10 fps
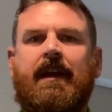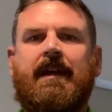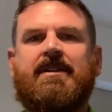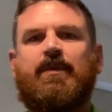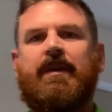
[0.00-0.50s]

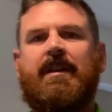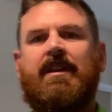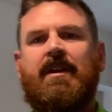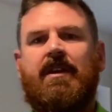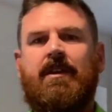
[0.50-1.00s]
is with
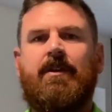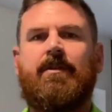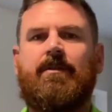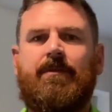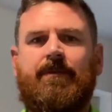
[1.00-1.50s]

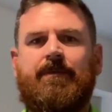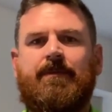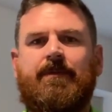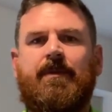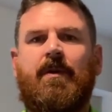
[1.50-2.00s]
you
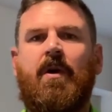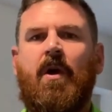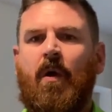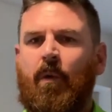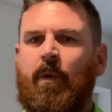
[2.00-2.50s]

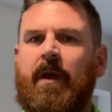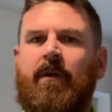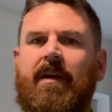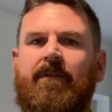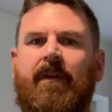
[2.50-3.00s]

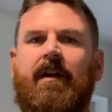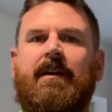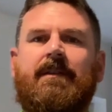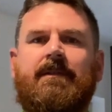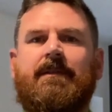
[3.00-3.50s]
wherever
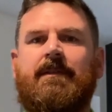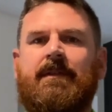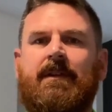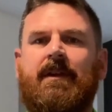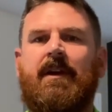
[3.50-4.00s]

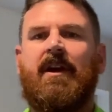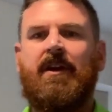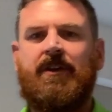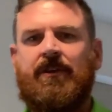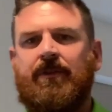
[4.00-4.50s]

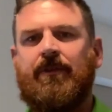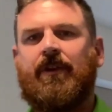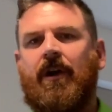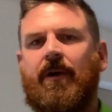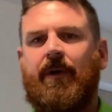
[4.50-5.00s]
you
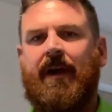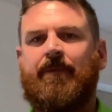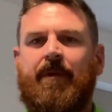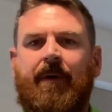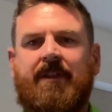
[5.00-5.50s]
go.
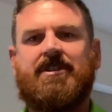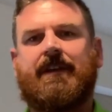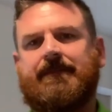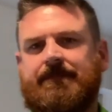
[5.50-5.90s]
And we're marching.